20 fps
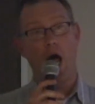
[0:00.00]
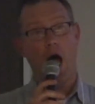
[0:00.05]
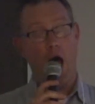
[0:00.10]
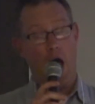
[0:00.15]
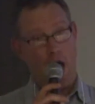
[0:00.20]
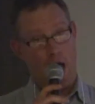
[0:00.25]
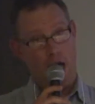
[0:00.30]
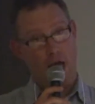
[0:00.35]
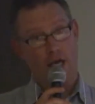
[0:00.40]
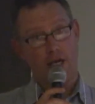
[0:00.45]

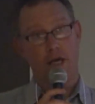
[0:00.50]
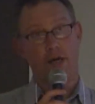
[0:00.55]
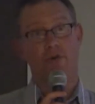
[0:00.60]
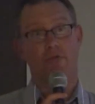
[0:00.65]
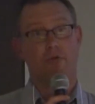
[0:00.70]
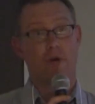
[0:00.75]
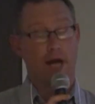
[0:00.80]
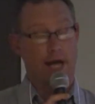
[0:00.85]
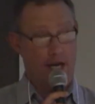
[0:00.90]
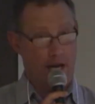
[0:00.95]
I
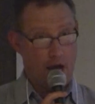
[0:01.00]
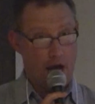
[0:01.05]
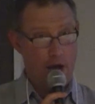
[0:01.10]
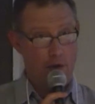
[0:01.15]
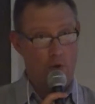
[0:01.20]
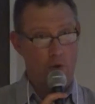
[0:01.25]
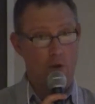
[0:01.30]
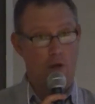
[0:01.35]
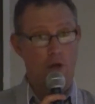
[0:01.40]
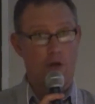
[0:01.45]
right.
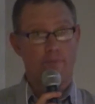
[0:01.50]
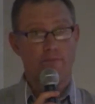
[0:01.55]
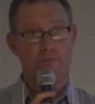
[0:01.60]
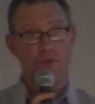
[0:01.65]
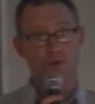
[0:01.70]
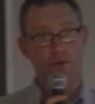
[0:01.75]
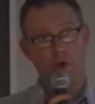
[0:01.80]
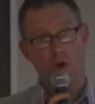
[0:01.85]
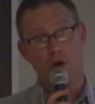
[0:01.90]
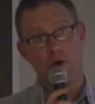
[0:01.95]
I
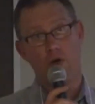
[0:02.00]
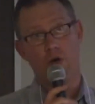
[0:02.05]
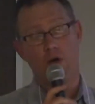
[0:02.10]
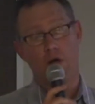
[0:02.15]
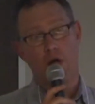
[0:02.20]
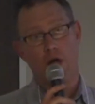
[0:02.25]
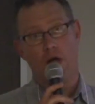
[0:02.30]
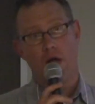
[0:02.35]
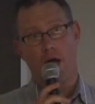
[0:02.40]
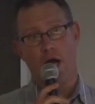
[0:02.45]
will.
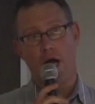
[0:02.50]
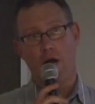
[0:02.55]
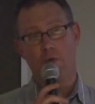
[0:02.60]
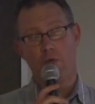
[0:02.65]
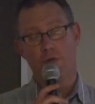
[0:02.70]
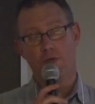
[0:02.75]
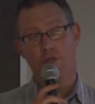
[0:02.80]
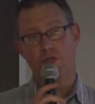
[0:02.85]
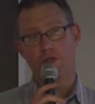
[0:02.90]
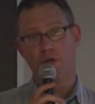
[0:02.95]
So I
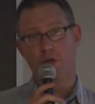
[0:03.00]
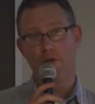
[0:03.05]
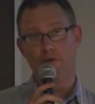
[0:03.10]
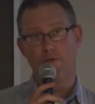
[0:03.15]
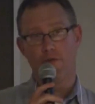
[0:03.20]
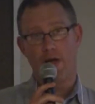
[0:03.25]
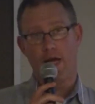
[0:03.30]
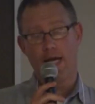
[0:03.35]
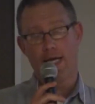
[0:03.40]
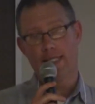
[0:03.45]
will
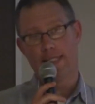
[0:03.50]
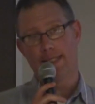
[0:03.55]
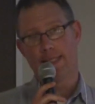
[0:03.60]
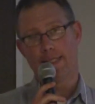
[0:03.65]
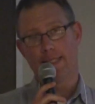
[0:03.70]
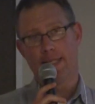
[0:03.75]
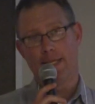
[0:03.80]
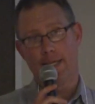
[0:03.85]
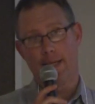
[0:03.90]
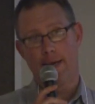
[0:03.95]

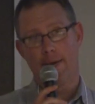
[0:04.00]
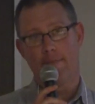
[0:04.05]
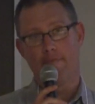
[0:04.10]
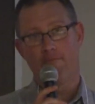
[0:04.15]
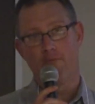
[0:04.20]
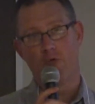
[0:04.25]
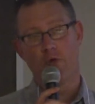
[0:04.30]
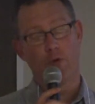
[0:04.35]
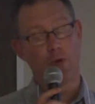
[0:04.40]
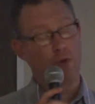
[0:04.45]
sulfite
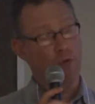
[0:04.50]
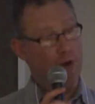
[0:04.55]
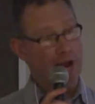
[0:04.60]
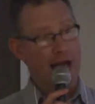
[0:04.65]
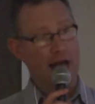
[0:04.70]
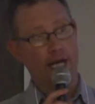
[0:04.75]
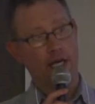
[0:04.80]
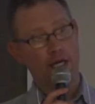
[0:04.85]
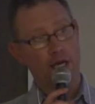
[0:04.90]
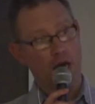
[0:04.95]
um, when we
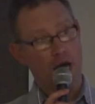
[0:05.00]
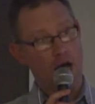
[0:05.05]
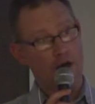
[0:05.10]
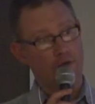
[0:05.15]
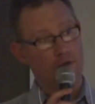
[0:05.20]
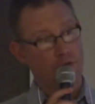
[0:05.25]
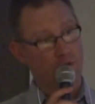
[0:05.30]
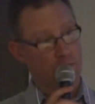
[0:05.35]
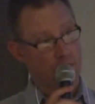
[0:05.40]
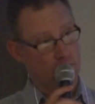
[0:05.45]
rack it
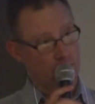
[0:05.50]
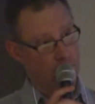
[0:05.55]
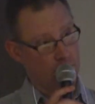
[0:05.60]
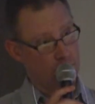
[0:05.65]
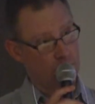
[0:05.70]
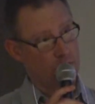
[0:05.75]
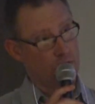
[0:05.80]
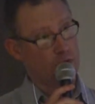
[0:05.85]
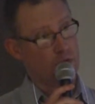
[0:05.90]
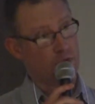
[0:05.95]
off to a
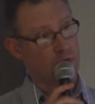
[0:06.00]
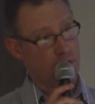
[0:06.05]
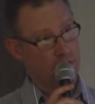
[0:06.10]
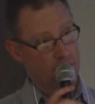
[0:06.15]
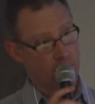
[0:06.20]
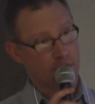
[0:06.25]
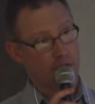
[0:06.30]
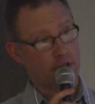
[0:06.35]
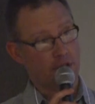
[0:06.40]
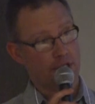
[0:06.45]
new
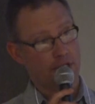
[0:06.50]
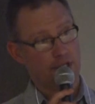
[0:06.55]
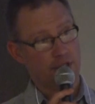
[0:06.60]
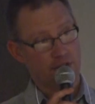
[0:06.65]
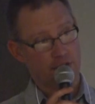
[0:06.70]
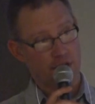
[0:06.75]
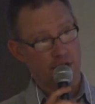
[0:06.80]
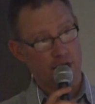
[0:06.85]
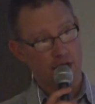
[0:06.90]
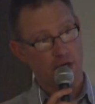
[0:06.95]
a clean
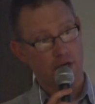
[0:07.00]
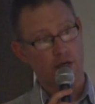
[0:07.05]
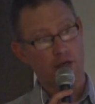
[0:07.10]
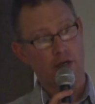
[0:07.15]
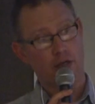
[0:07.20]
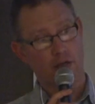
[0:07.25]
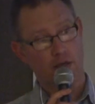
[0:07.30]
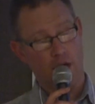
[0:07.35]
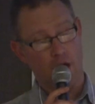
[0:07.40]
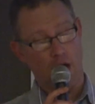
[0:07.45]

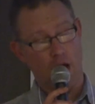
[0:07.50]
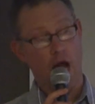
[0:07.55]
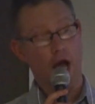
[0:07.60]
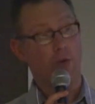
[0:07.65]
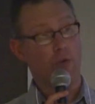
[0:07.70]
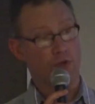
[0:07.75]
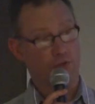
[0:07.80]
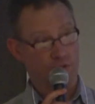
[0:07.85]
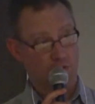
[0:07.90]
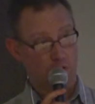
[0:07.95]
container. Uh,
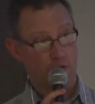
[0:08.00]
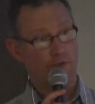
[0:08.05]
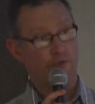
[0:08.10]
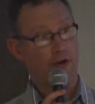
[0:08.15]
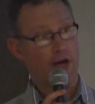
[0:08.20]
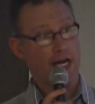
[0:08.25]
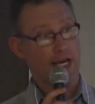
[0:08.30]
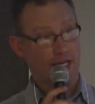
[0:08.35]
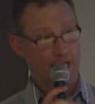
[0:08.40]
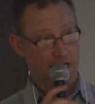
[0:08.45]
I will
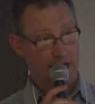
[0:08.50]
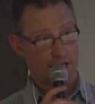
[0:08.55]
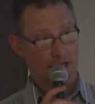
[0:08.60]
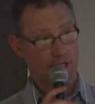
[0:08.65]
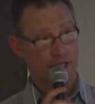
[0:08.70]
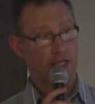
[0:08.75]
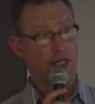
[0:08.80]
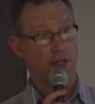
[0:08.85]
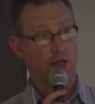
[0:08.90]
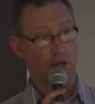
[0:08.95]
sulfite again
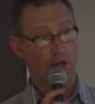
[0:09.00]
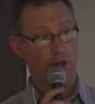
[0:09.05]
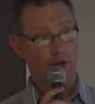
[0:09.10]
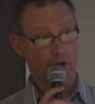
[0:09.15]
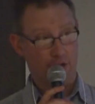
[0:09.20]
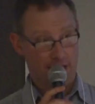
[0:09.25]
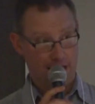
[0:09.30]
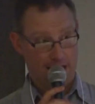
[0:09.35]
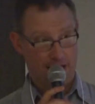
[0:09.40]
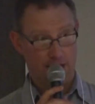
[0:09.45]
to kill
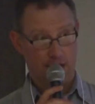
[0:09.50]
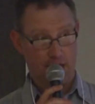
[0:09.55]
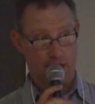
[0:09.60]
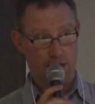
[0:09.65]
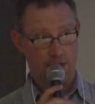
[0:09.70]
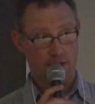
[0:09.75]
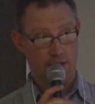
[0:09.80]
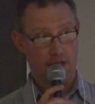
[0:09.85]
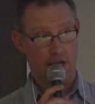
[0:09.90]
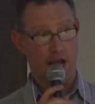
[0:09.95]
that
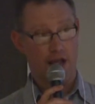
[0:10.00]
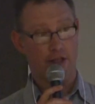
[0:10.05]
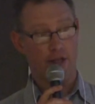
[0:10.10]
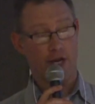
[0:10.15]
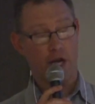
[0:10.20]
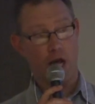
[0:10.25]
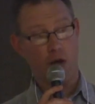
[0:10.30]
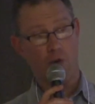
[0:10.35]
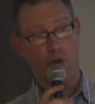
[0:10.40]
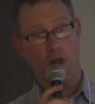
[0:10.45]
yeast, and
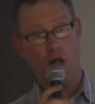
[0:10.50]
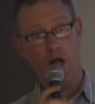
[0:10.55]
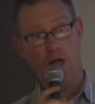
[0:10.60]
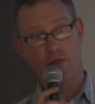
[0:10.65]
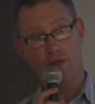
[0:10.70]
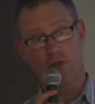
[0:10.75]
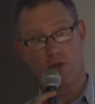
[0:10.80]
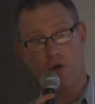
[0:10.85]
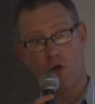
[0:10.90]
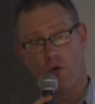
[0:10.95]
then I will
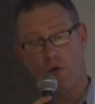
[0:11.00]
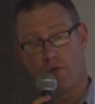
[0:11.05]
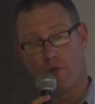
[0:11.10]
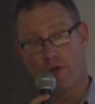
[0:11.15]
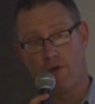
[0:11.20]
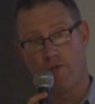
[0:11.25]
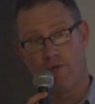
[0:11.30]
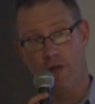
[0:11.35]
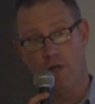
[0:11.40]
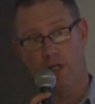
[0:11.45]
also, when
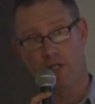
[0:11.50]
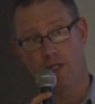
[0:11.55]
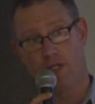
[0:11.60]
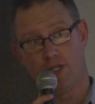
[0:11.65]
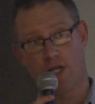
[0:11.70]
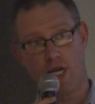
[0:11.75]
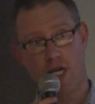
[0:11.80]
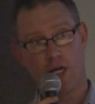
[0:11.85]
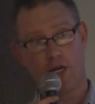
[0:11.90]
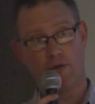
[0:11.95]
we fill a
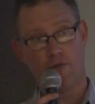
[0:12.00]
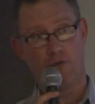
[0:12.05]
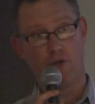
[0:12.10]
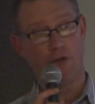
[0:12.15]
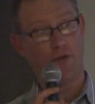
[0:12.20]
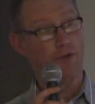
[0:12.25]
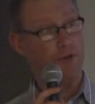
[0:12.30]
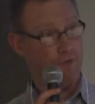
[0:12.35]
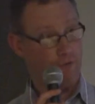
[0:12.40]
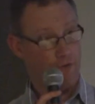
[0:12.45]
container
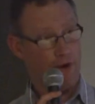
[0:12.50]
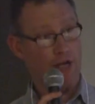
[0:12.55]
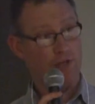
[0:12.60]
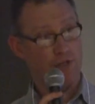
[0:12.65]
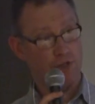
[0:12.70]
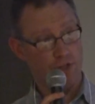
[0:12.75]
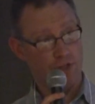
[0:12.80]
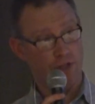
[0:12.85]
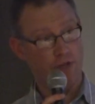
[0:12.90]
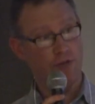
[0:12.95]
full of the
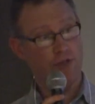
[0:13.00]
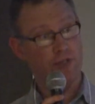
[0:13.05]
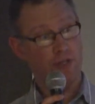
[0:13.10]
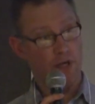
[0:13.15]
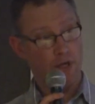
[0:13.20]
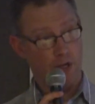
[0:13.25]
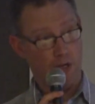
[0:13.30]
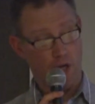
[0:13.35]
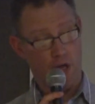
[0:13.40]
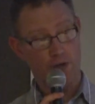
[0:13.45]
fresh juice,
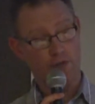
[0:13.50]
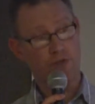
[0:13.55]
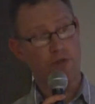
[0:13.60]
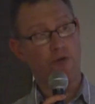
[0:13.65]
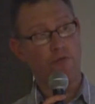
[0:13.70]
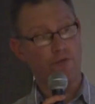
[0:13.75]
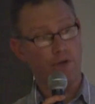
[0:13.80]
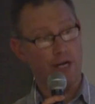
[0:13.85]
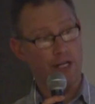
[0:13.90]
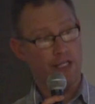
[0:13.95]
I'll
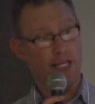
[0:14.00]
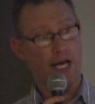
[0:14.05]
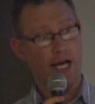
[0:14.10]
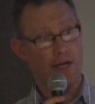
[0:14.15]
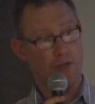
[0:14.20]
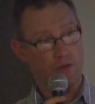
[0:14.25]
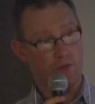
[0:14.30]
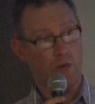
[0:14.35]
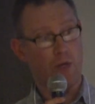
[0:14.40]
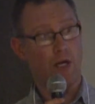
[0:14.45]
sulfite
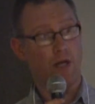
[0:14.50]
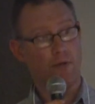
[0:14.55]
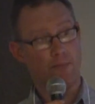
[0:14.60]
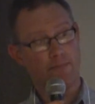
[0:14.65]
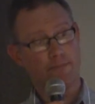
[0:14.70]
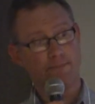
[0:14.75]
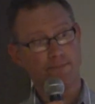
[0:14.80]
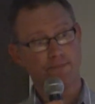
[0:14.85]
that as well.